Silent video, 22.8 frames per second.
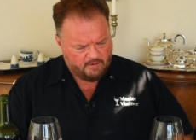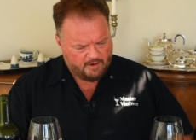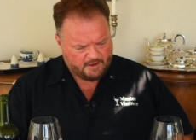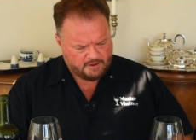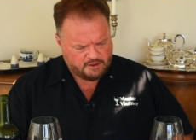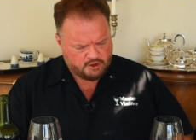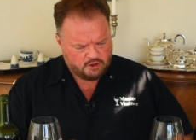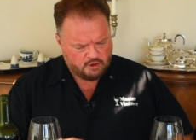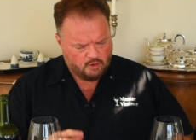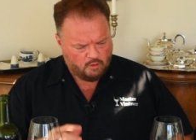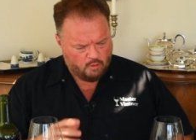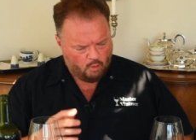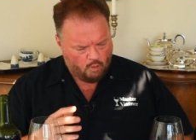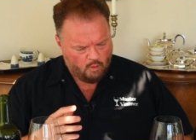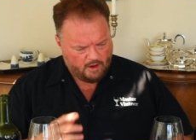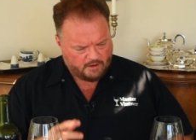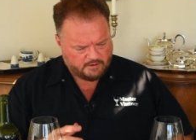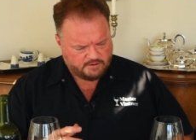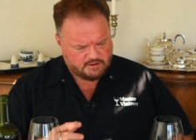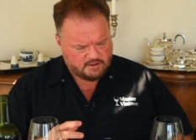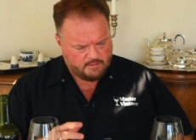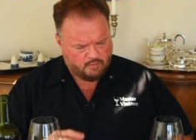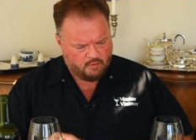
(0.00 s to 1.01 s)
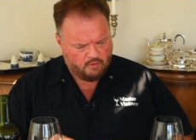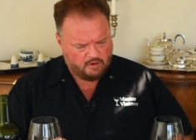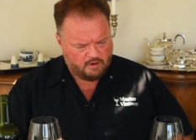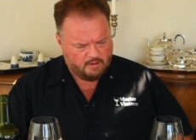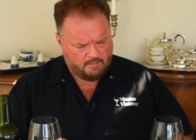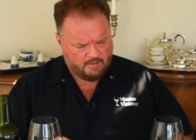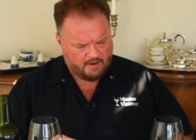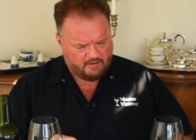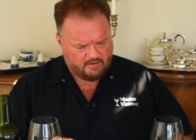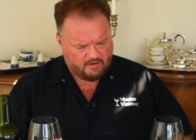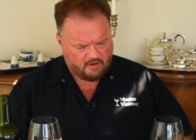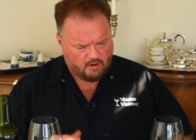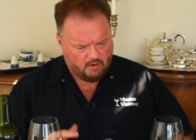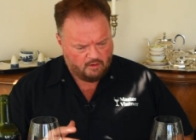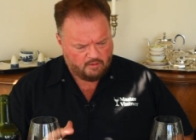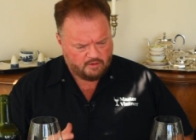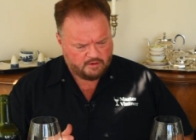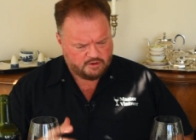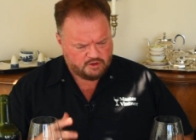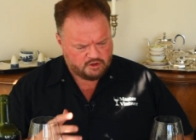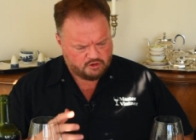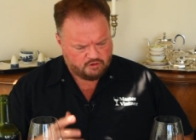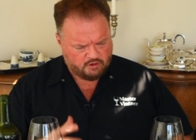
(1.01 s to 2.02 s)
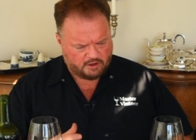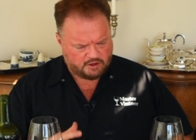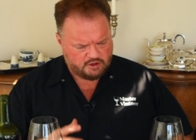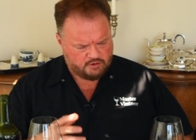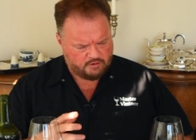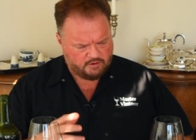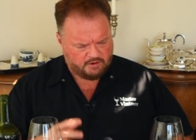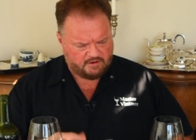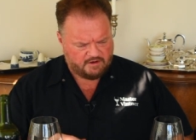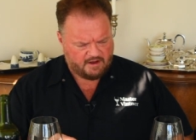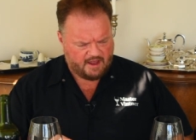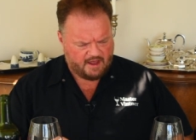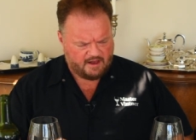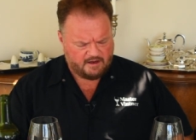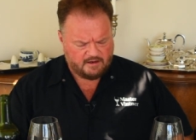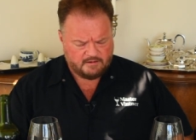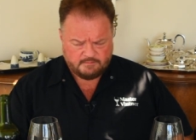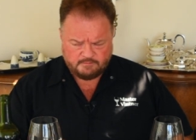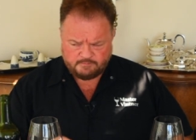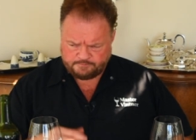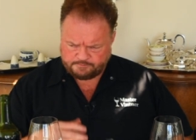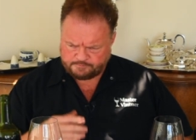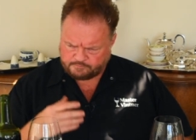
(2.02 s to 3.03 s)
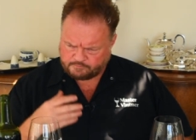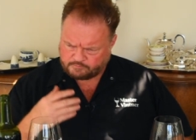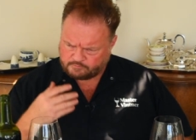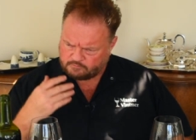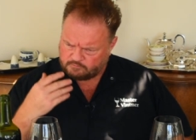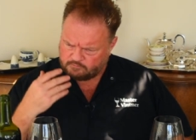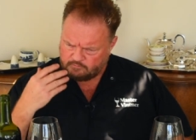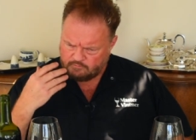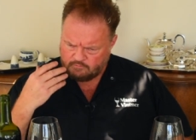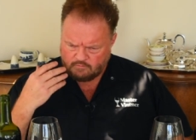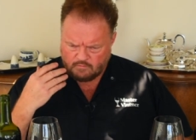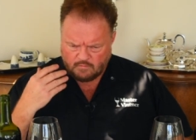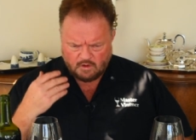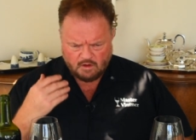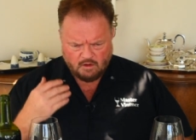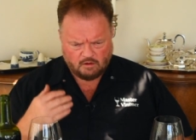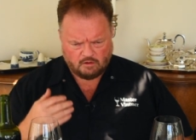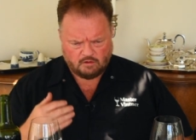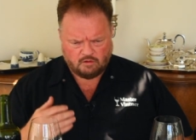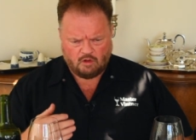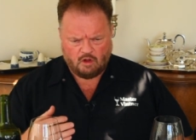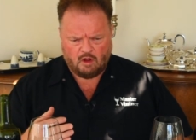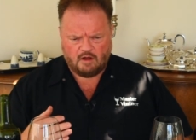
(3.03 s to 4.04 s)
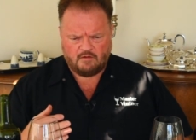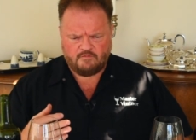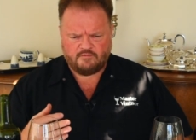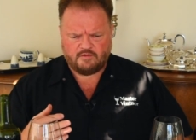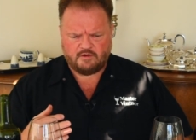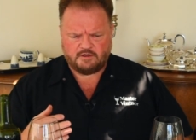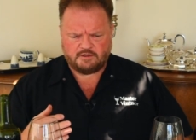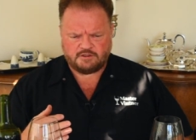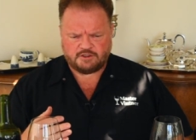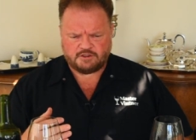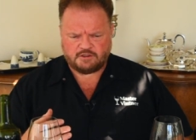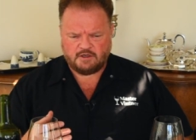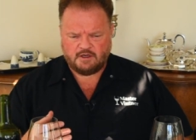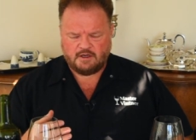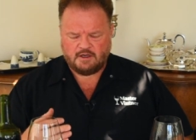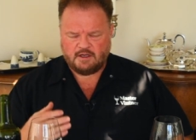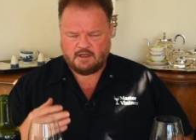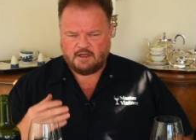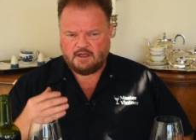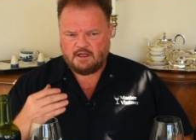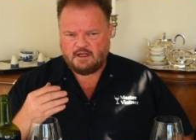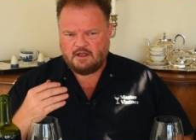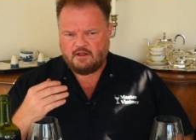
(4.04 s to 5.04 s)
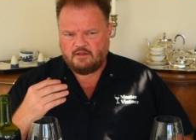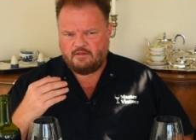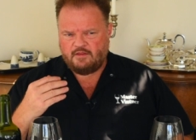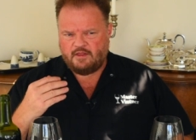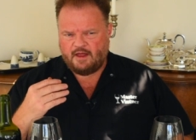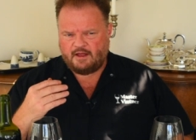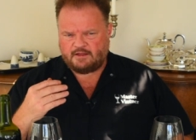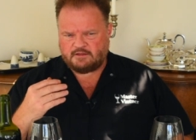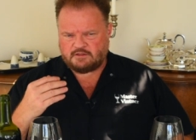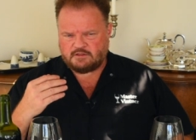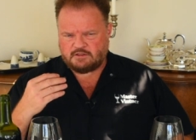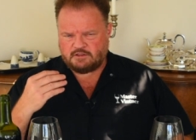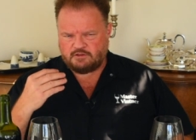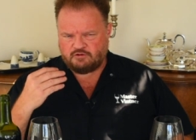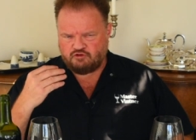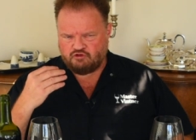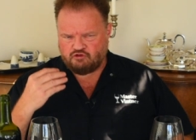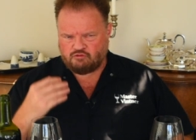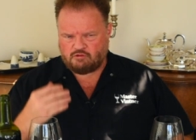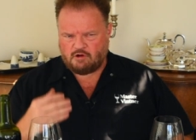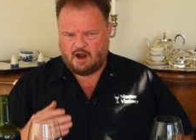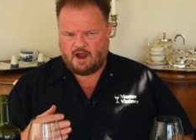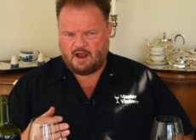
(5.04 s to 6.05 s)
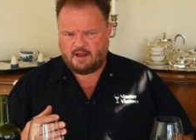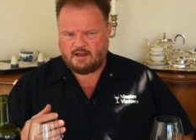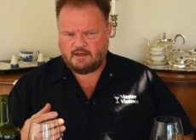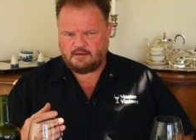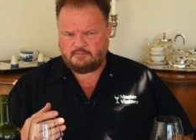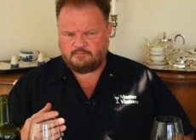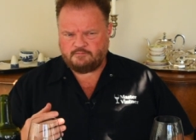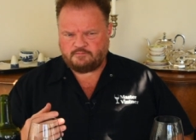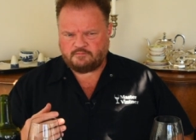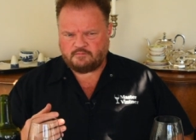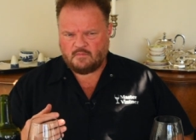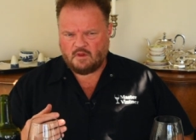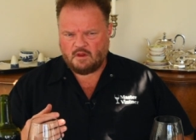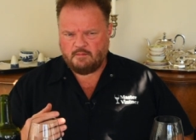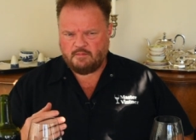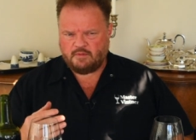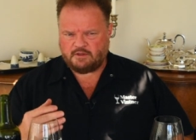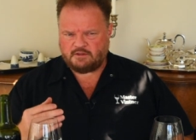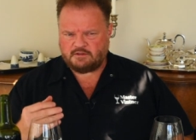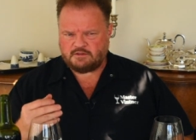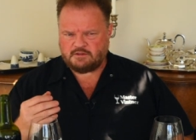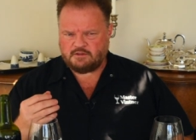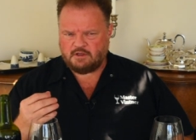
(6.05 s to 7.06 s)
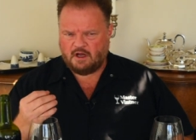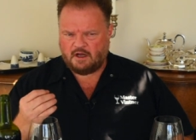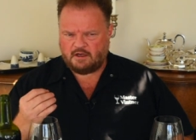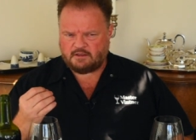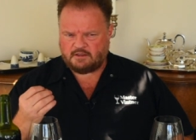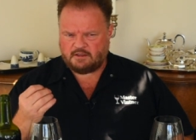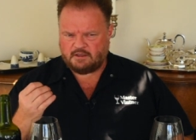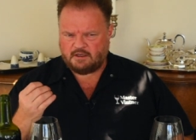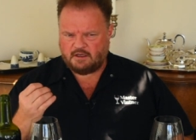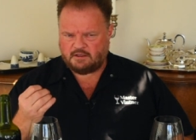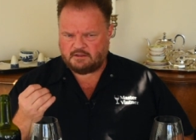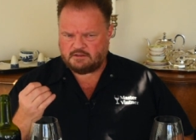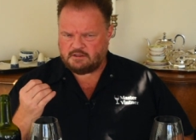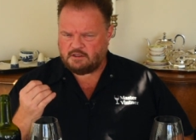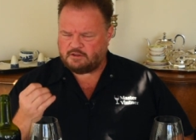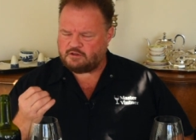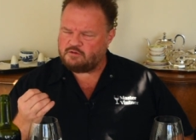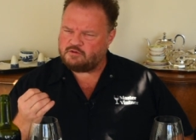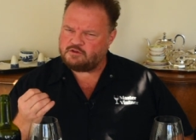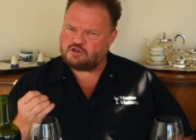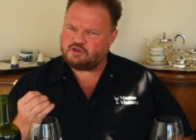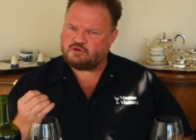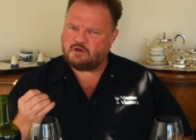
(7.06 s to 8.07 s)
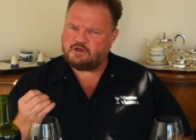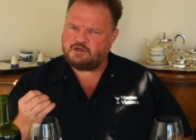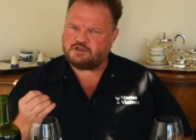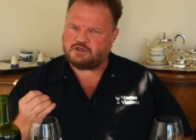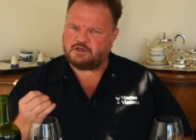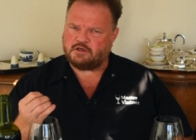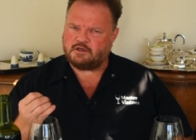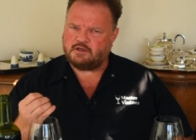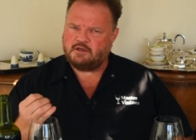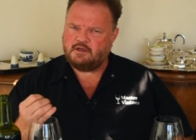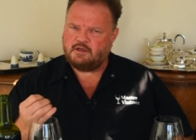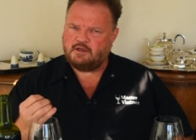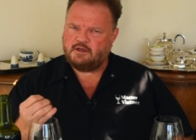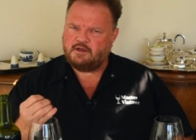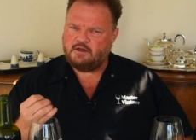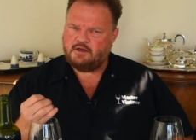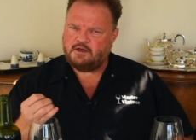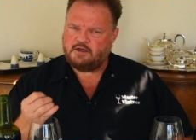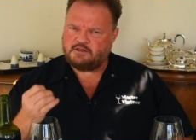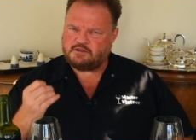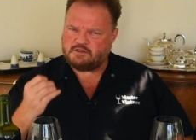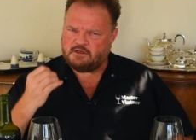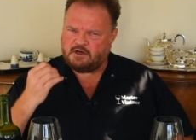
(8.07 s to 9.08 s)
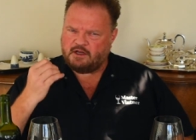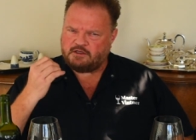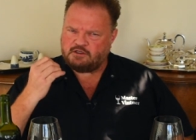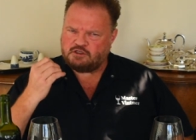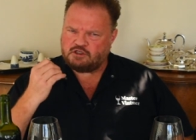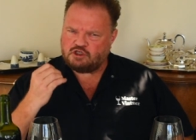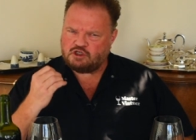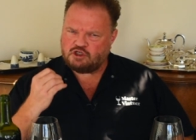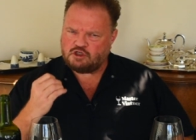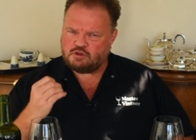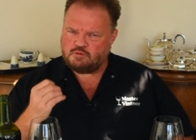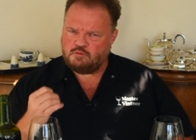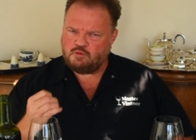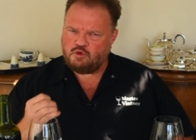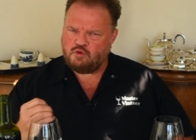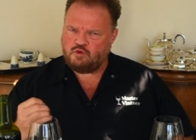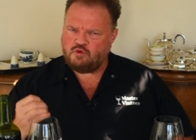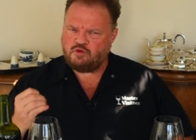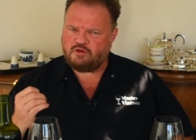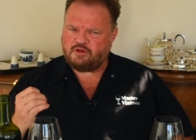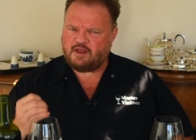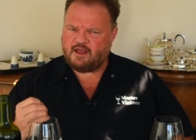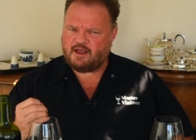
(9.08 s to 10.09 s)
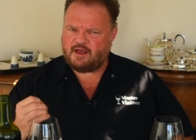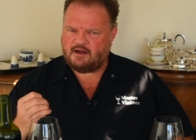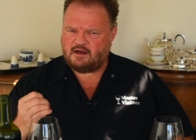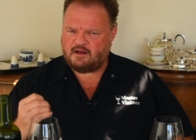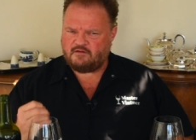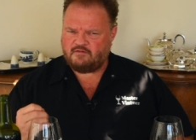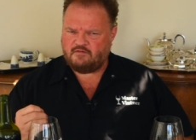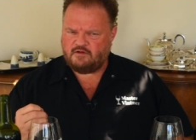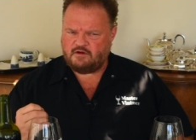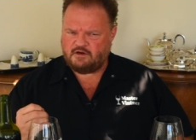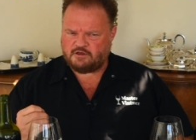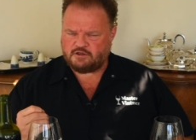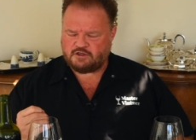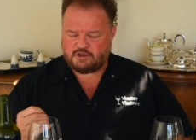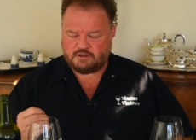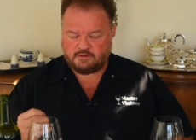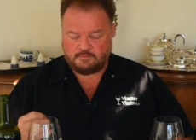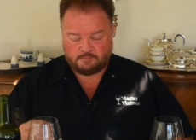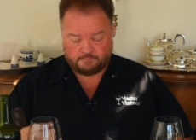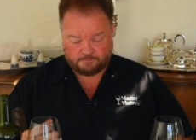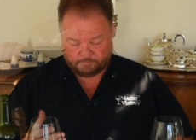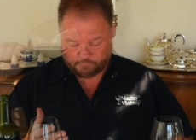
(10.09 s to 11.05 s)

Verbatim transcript: rich, well supported by the oak structure and tannin. A long finish that's drying, but it's not, uh, it's not too astringent. It's a nice smooth tannic finish.